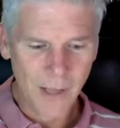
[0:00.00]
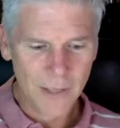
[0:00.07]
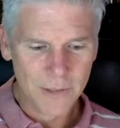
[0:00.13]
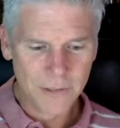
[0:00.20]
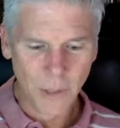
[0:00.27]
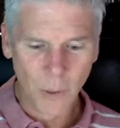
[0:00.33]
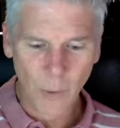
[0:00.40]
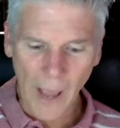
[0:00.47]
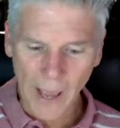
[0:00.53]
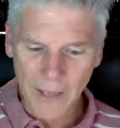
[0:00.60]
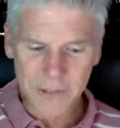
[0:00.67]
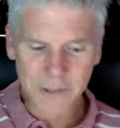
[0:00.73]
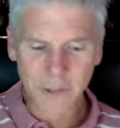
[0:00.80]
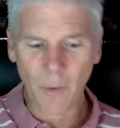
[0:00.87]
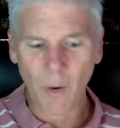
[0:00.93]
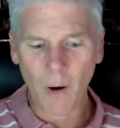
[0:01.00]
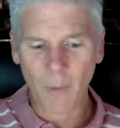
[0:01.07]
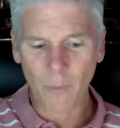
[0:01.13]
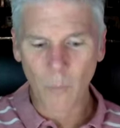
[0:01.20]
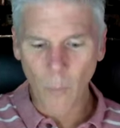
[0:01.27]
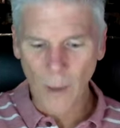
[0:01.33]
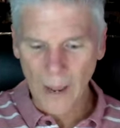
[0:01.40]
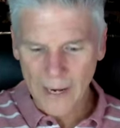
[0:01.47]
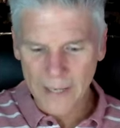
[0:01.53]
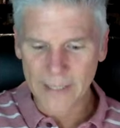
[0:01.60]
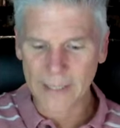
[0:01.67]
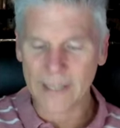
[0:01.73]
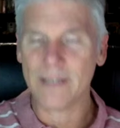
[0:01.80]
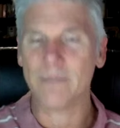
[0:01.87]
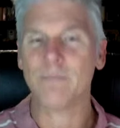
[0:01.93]
So as you are
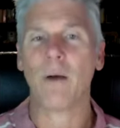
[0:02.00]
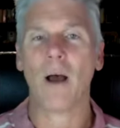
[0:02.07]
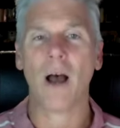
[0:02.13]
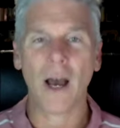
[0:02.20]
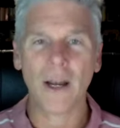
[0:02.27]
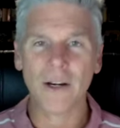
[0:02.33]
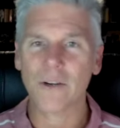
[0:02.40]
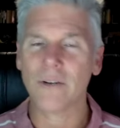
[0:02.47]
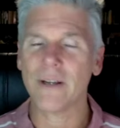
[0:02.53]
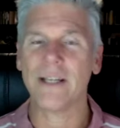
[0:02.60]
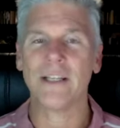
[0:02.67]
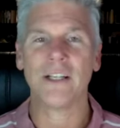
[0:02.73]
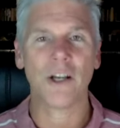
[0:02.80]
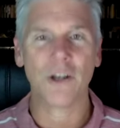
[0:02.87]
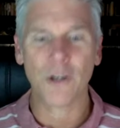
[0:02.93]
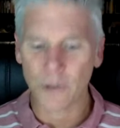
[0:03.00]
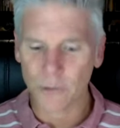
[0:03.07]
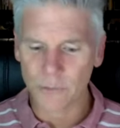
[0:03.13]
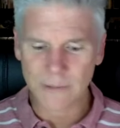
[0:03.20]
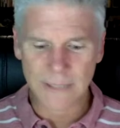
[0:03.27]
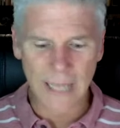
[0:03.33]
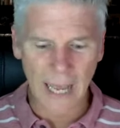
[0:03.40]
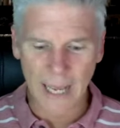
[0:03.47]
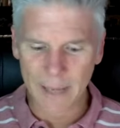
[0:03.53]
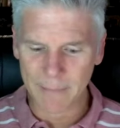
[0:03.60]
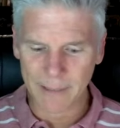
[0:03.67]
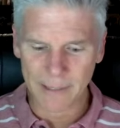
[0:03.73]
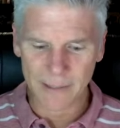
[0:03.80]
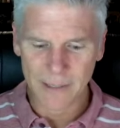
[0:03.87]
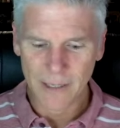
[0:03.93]
waiting, pondering, cocoon
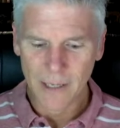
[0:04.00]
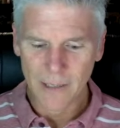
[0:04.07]
timing,